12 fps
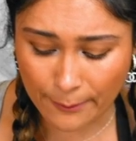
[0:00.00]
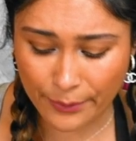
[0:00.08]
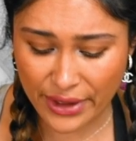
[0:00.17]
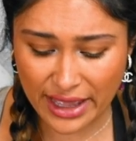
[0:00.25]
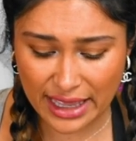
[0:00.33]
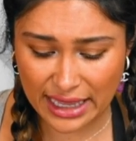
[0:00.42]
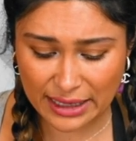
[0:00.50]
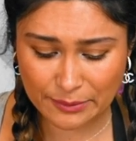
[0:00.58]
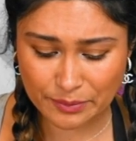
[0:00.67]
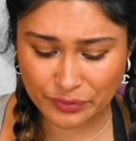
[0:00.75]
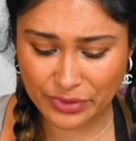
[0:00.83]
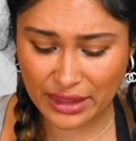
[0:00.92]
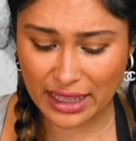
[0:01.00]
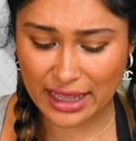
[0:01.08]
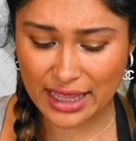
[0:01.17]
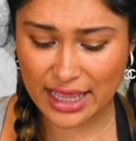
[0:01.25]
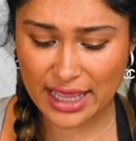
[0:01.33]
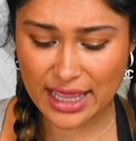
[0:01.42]
But
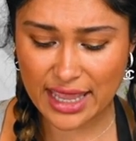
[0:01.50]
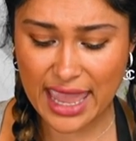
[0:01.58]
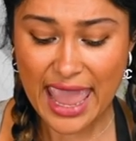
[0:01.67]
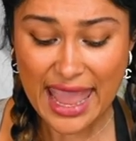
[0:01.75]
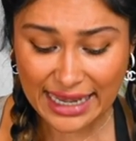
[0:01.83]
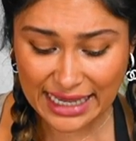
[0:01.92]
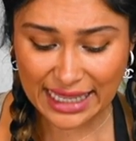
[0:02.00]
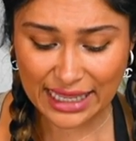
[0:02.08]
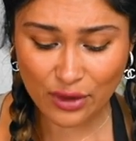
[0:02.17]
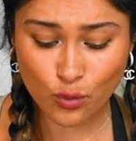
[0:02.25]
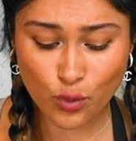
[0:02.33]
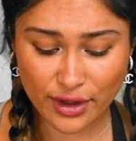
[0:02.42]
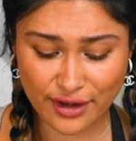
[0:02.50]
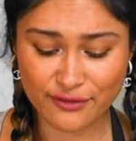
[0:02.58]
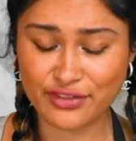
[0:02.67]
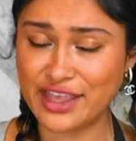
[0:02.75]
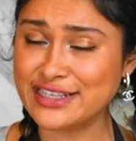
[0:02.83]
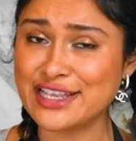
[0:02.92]
any one
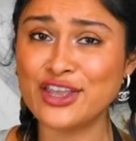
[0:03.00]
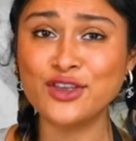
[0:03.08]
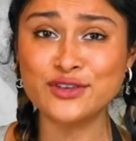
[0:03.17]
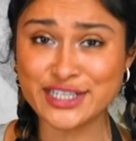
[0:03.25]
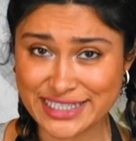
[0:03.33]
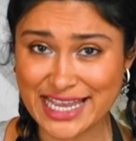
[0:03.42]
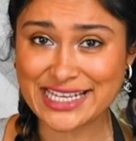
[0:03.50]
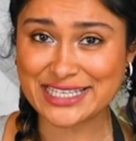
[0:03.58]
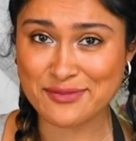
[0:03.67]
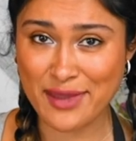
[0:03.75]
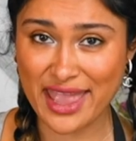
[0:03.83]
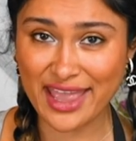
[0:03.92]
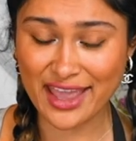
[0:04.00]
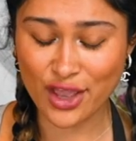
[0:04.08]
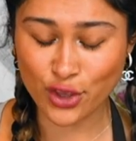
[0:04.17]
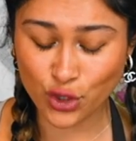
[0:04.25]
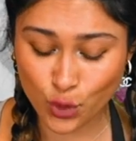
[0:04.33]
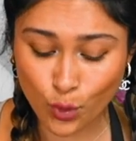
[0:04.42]
of these that you decide to make,
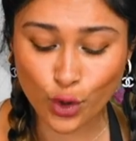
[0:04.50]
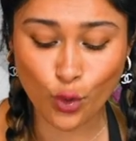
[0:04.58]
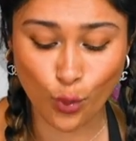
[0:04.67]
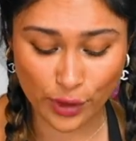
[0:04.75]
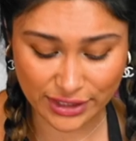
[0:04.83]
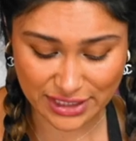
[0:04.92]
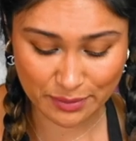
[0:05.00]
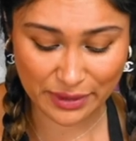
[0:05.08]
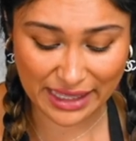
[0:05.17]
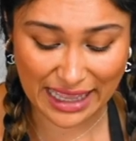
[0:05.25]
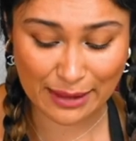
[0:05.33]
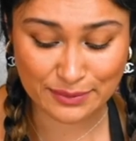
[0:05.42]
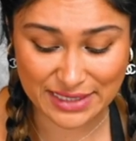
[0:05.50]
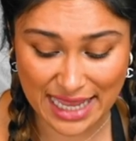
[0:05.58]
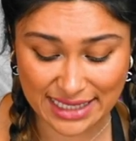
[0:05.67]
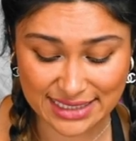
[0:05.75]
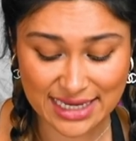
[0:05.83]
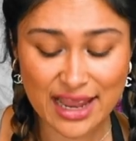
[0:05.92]
you are going to be
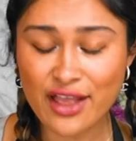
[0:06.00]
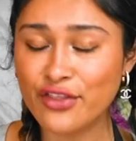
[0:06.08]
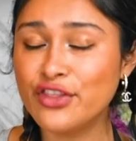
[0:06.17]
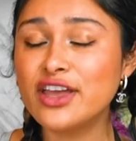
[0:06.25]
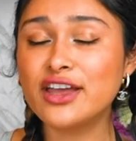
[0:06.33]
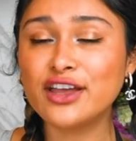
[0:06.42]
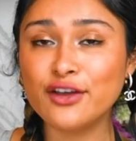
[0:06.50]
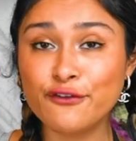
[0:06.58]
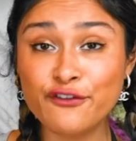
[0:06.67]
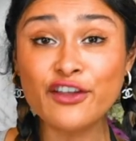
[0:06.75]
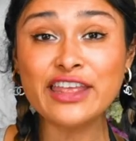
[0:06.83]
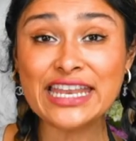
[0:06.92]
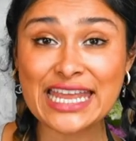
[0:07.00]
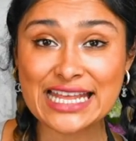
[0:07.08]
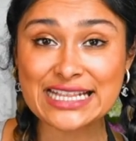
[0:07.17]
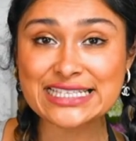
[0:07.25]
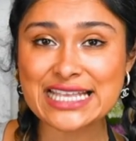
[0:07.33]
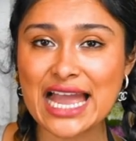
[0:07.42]
obsessed the filling
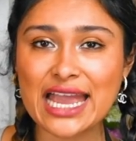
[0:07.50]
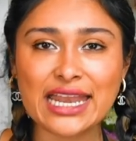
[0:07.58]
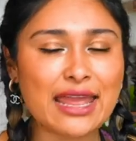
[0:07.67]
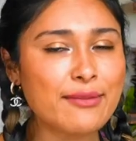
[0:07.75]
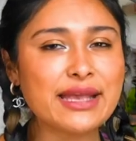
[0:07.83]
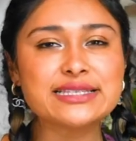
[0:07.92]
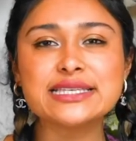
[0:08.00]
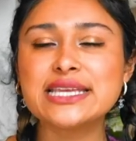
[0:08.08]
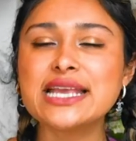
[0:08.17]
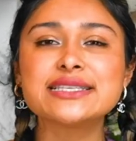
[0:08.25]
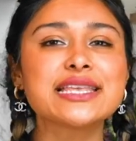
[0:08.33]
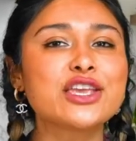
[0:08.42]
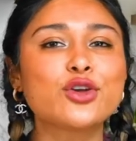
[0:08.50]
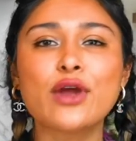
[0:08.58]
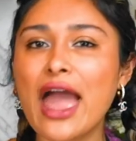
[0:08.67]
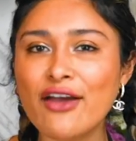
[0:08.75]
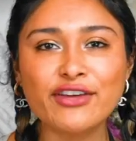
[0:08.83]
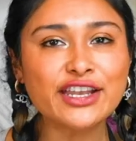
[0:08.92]
inside, it makes it taste like you're
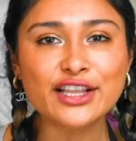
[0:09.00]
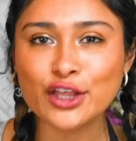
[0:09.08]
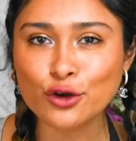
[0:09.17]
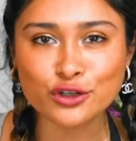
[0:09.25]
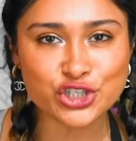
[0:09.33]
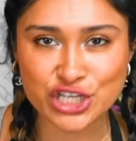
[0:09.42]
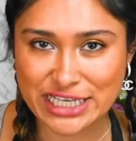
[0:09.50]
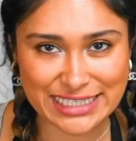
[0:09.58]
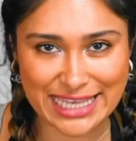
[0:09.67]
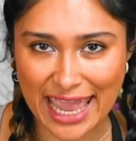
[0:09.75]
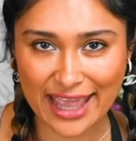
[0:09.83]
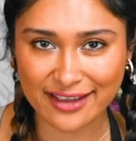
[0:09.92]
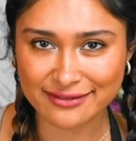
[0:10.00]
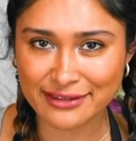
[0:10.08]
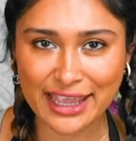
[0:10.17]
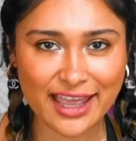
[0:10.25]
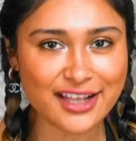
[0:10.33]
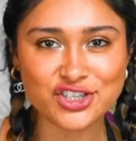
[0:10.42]
having a little cheesecake,
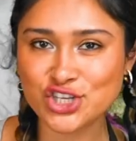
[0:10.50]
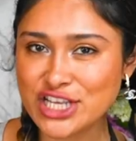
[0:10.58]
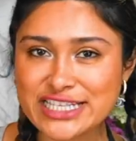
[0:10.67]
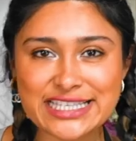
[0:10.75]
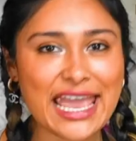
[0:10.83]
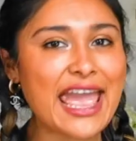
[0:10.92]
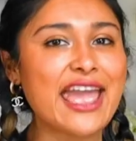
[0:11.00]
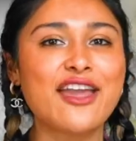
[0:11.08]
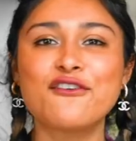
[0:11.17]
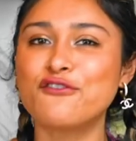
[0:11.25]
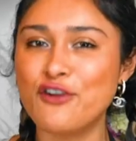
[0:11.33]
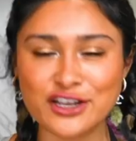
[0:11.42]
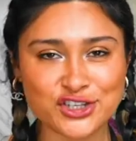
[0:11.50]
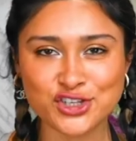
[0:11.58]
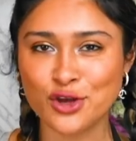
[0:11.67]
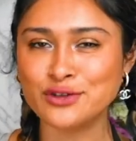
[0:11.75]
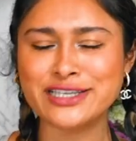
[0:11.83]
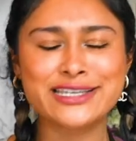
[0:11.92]
like a cheesecake French
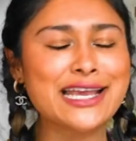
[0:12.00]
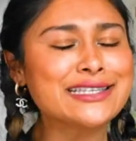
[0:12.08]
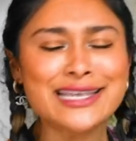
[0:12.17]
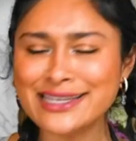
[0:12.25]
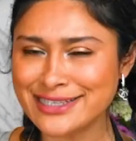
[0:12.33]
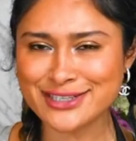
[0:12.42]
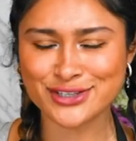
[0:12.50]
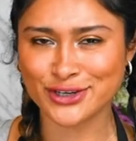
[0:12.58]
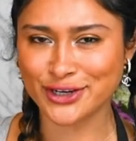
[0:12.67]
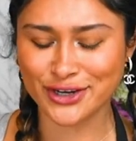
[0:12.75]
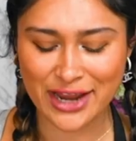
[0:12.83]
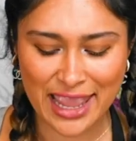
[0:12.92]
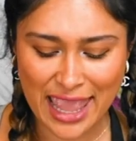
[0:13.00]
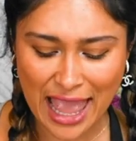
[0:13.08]
toast. It tastes like dessert,